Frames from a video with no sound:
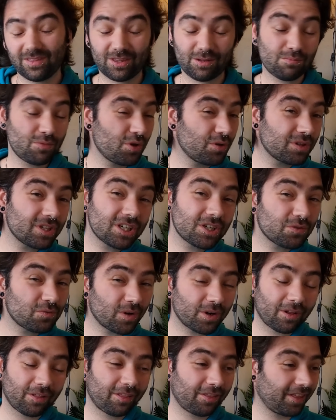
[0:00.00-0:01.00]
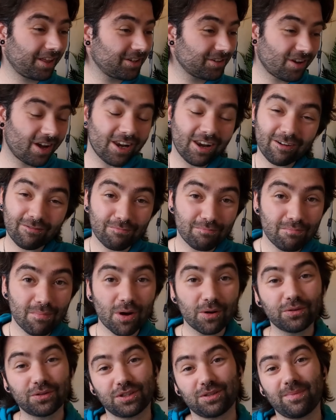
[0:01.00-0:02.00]
The music is one of the things I love
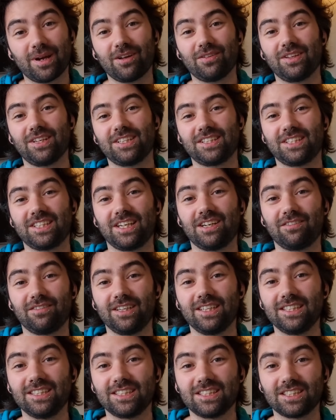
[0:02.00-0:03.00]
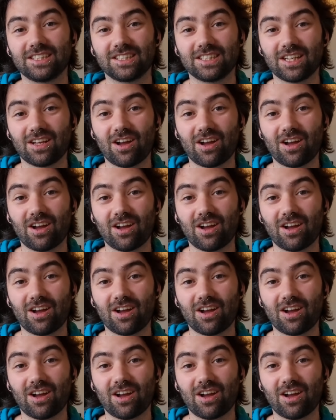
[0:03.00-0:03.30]
most about this series.